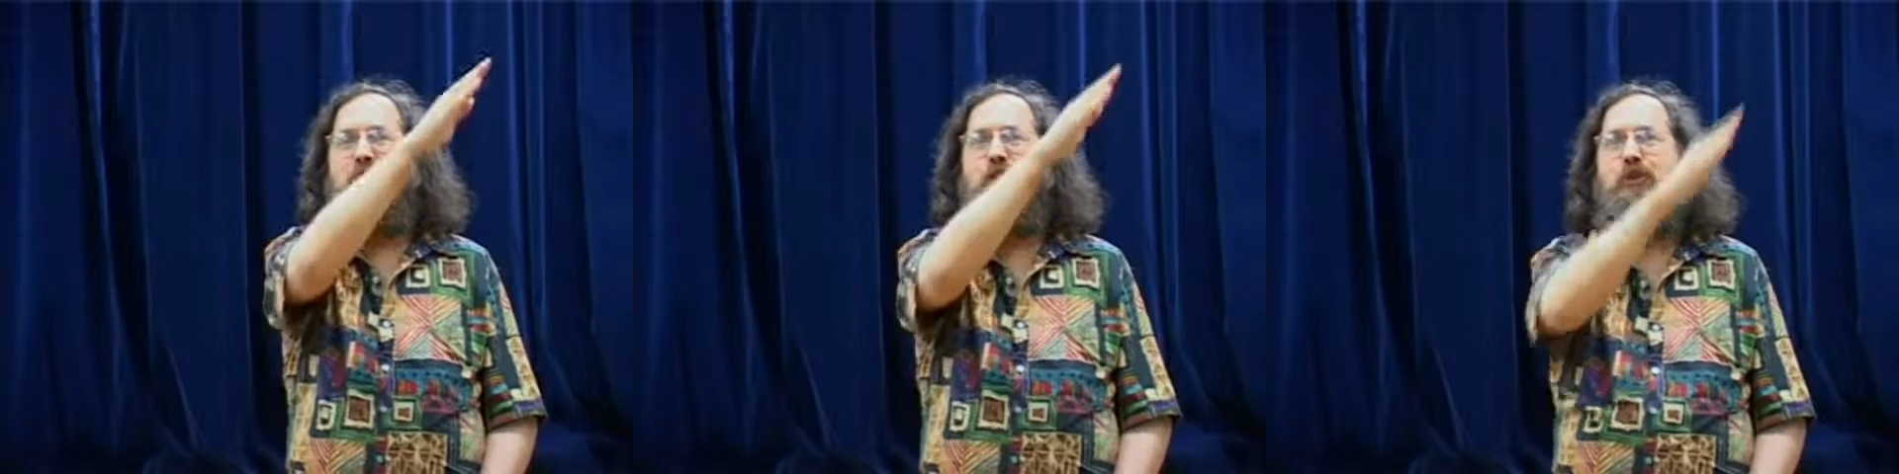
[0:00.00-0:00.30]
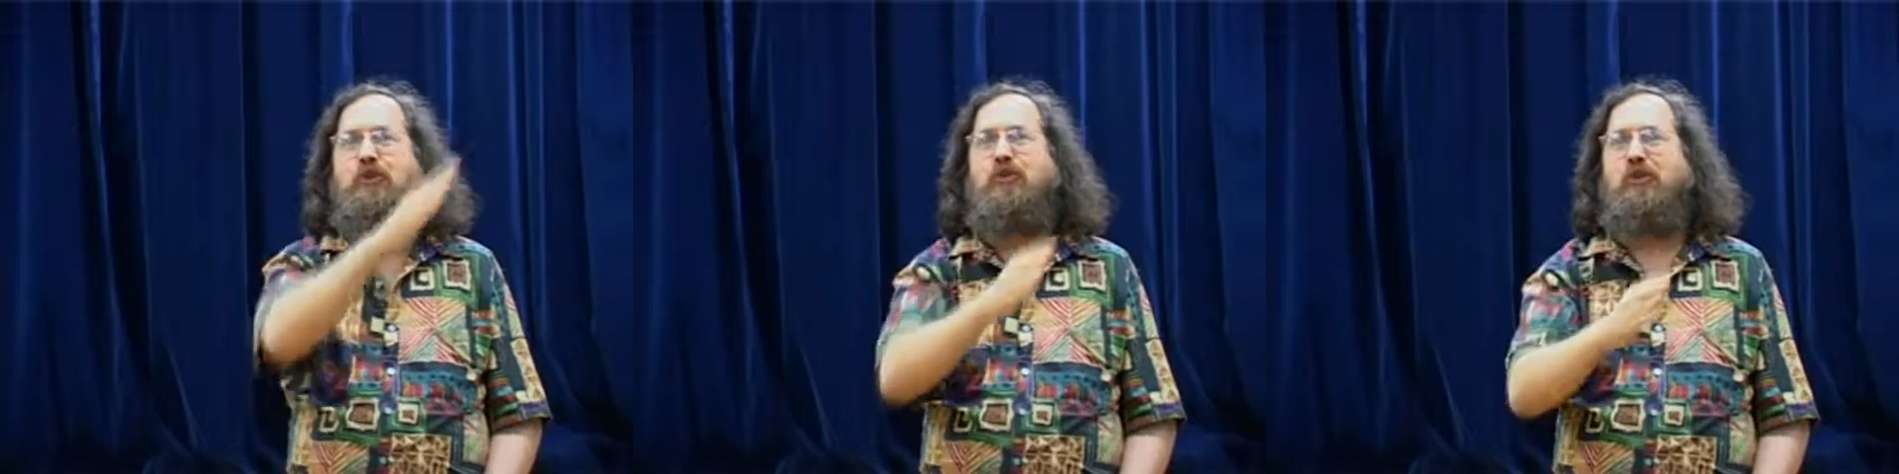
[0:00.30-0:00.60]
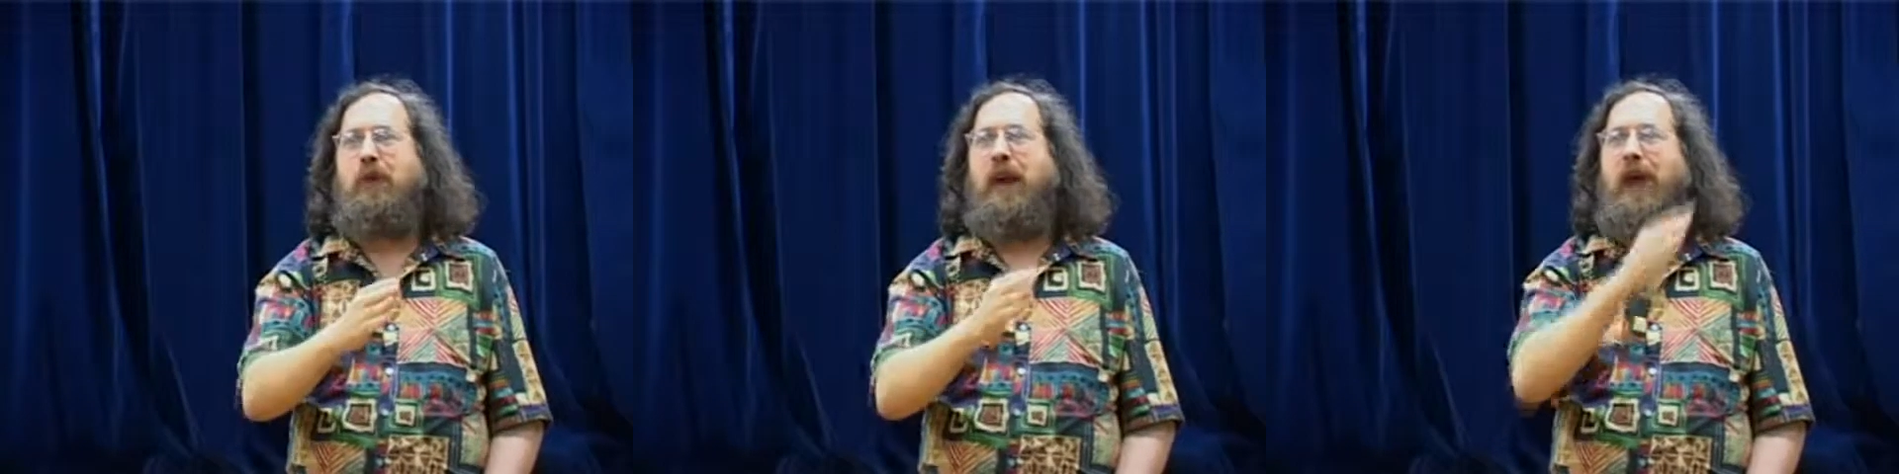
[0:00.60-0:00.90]

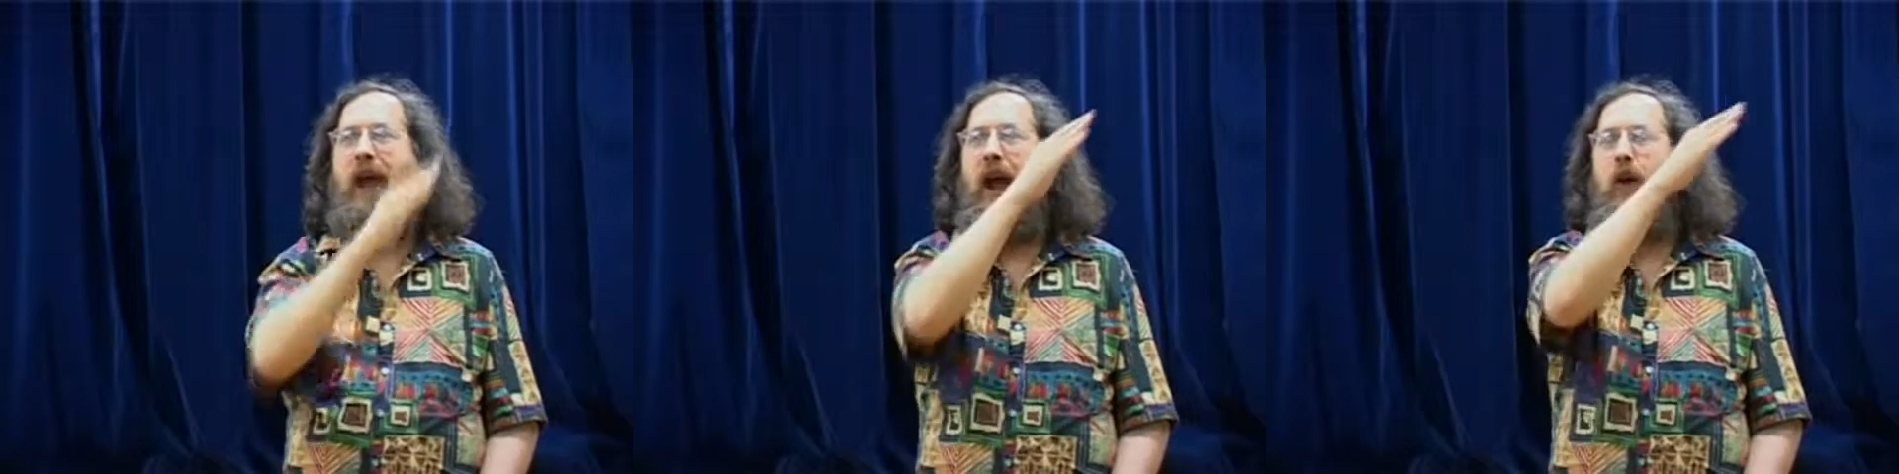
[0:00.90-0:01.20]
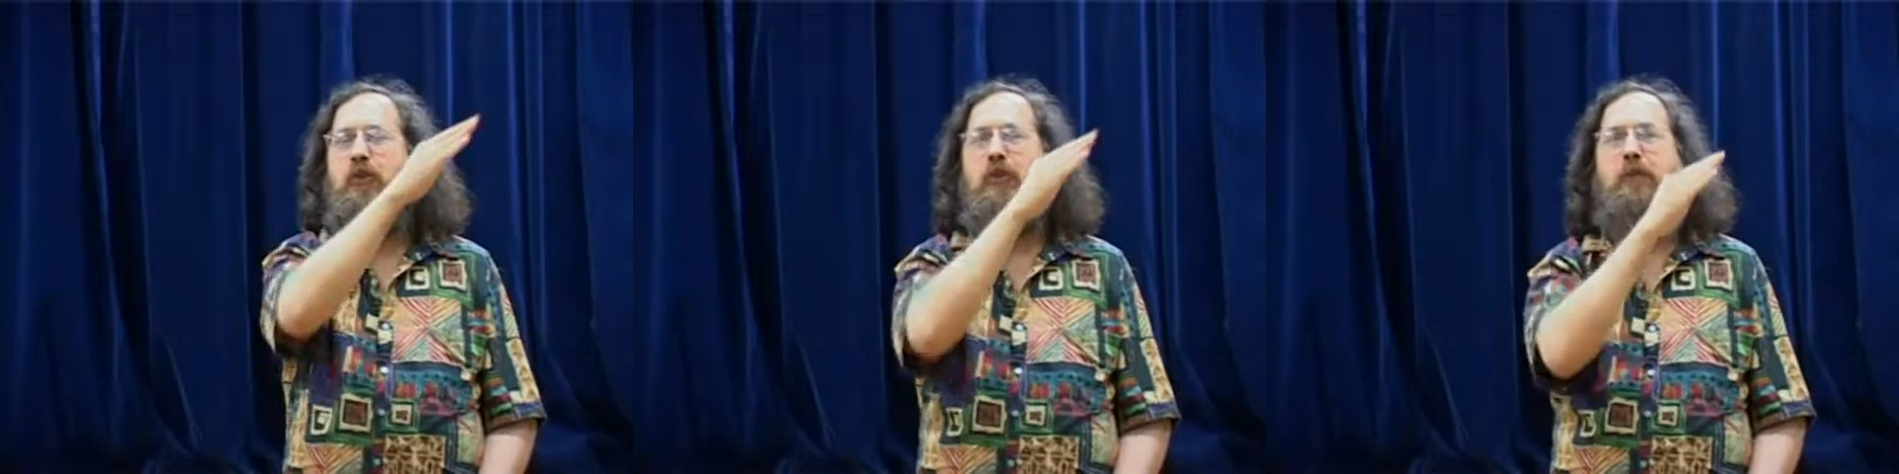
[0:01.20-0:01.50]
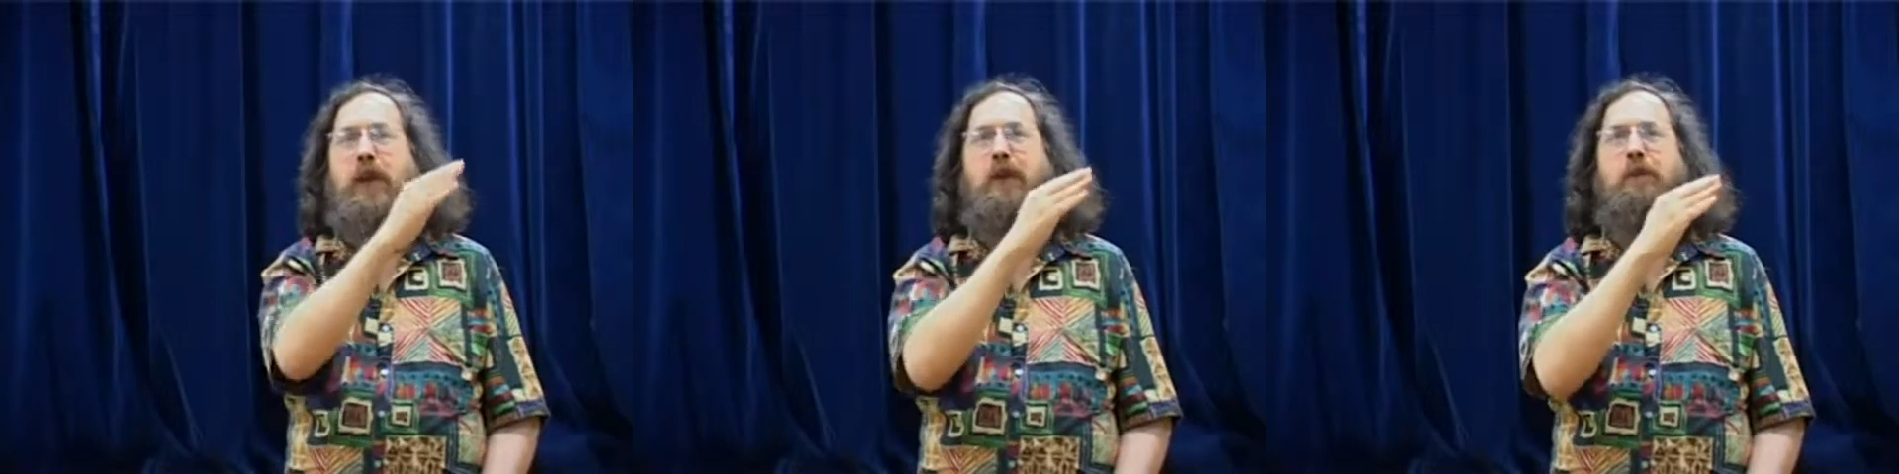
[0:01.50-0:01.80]
issues about how to
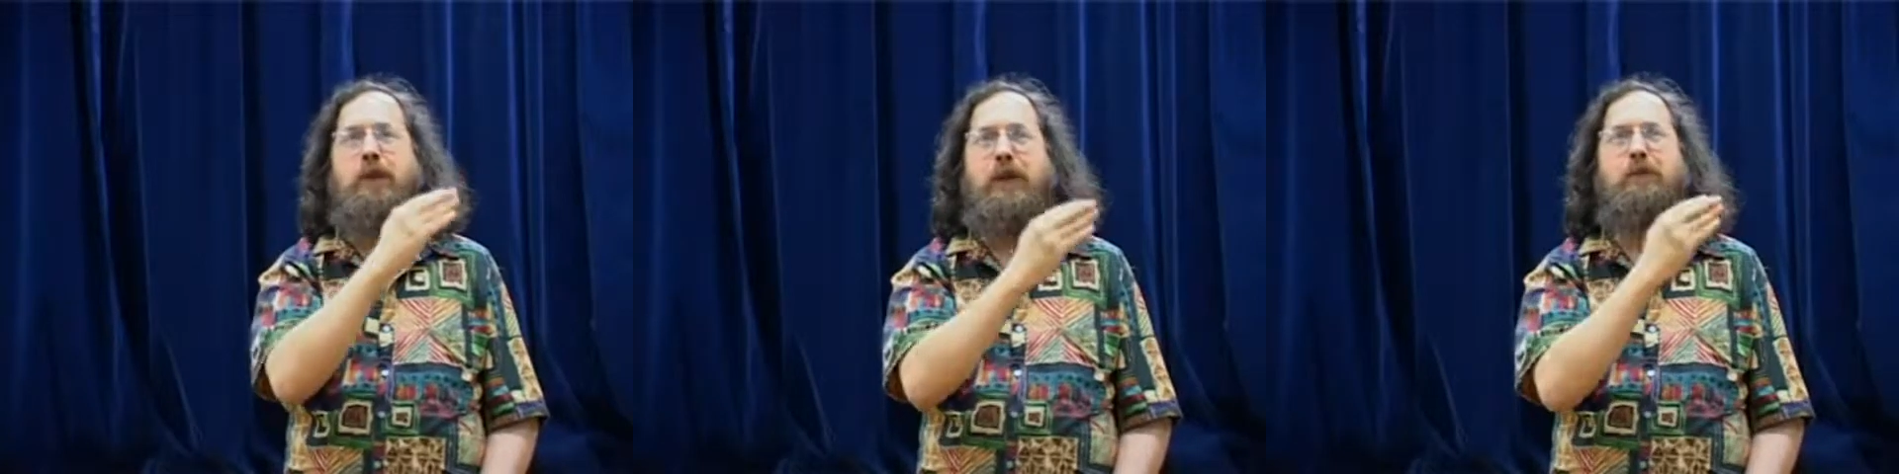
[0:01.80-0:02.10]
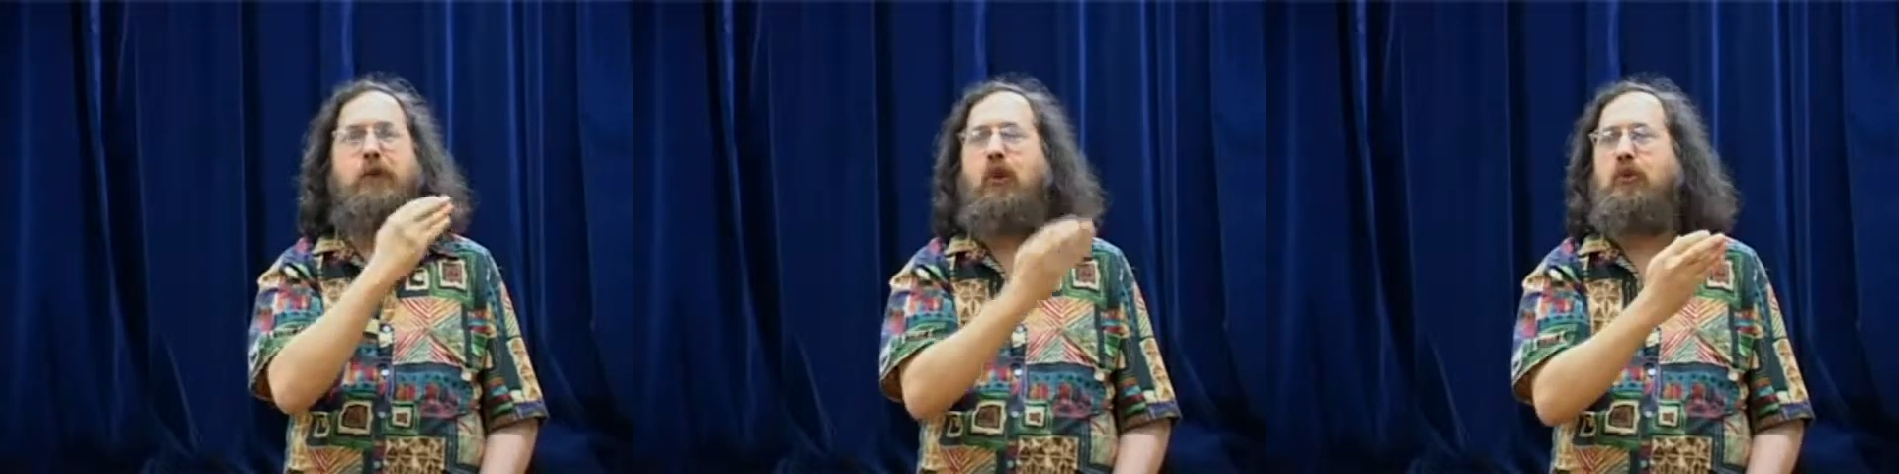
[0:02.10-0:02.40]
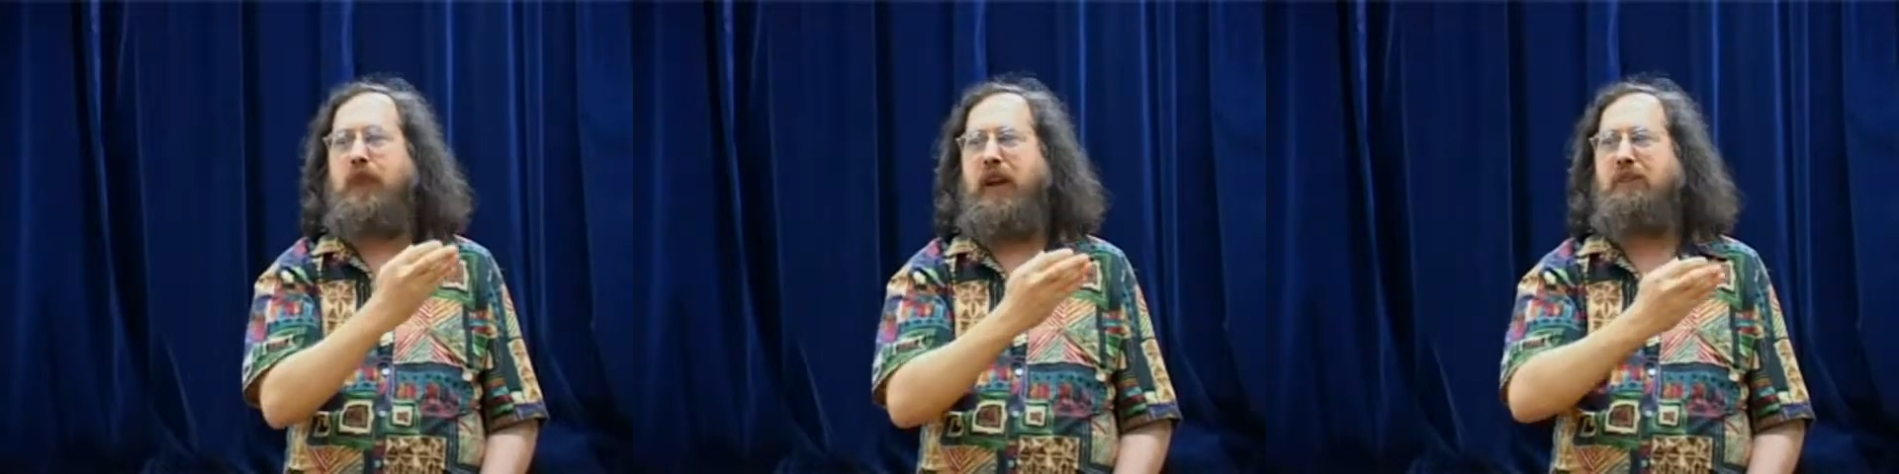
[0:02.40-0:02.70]
make a big
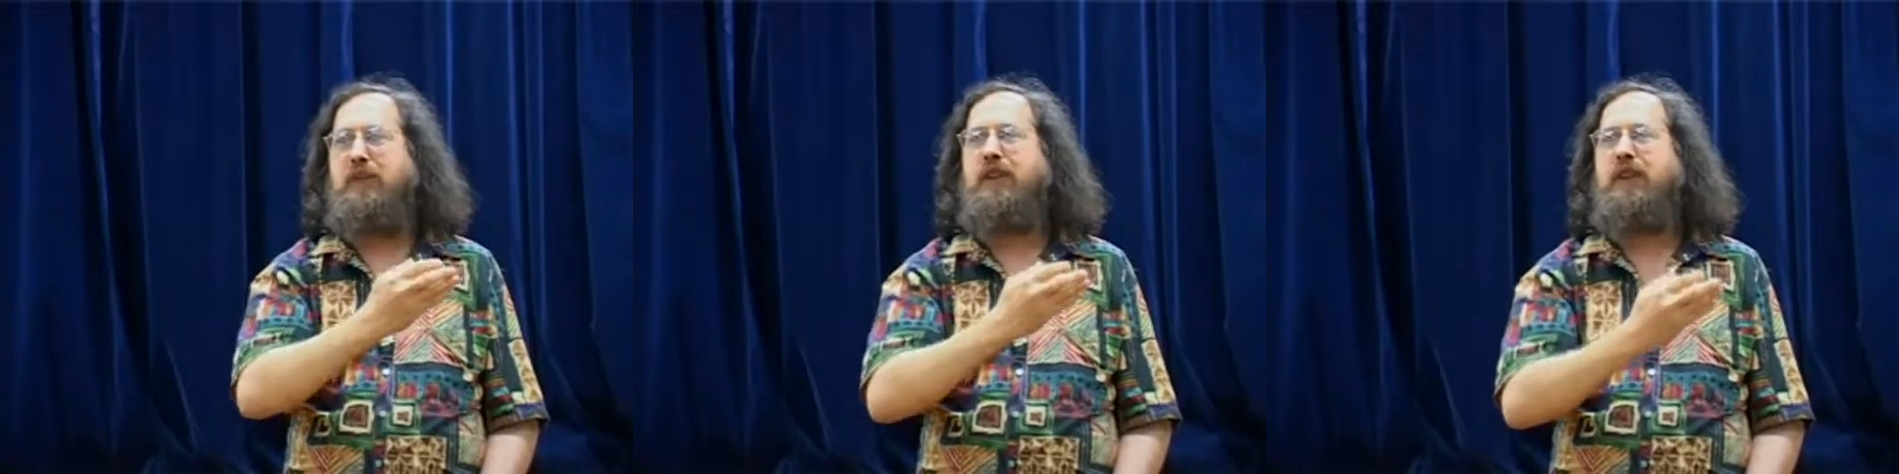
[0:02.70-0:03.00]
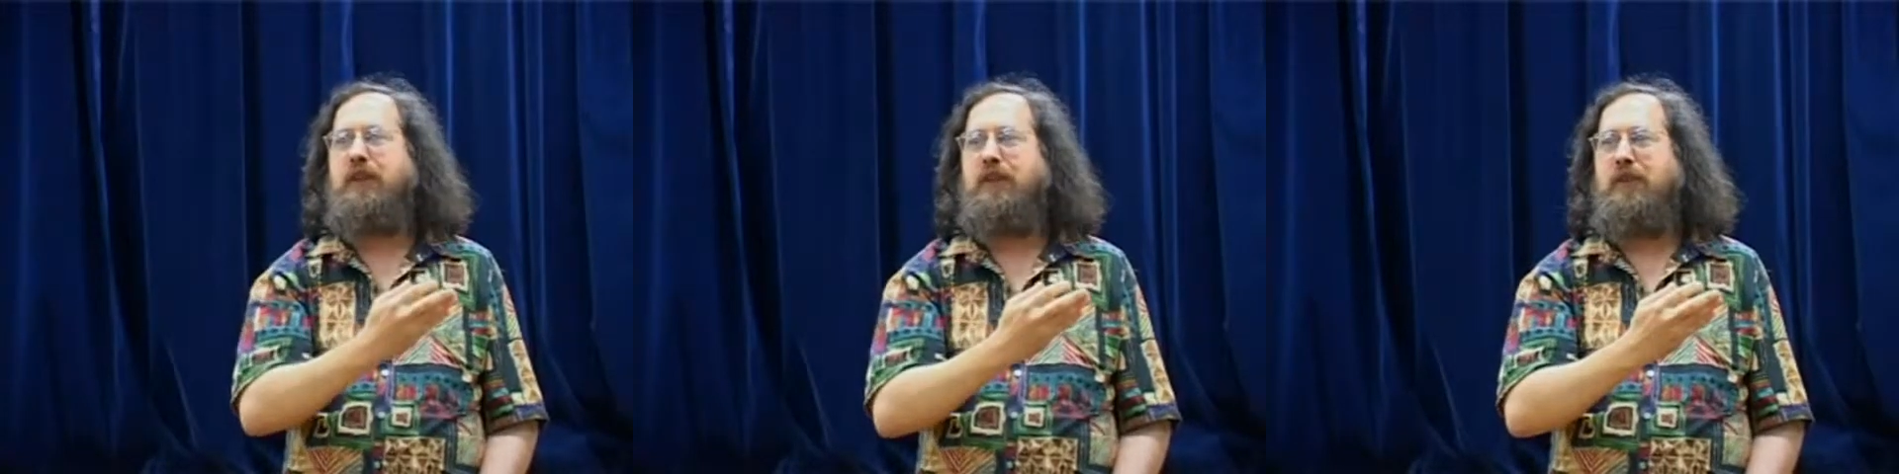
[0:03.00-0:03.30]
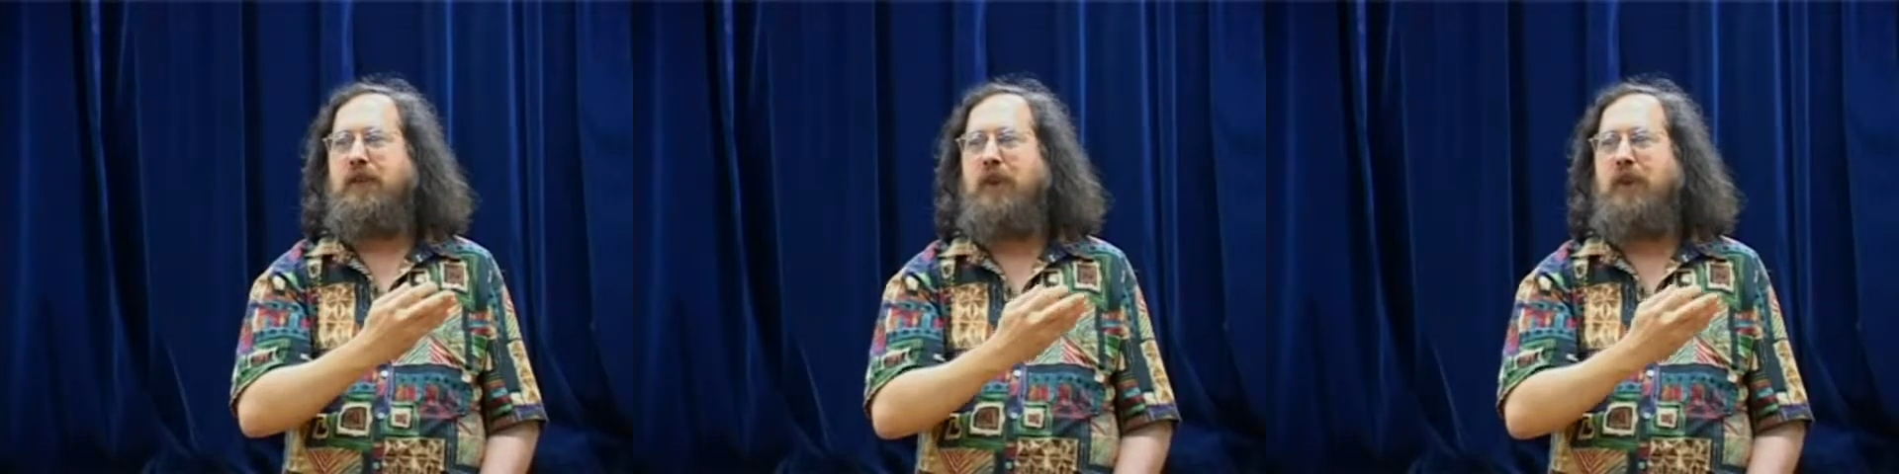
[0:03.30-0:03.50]
program clear.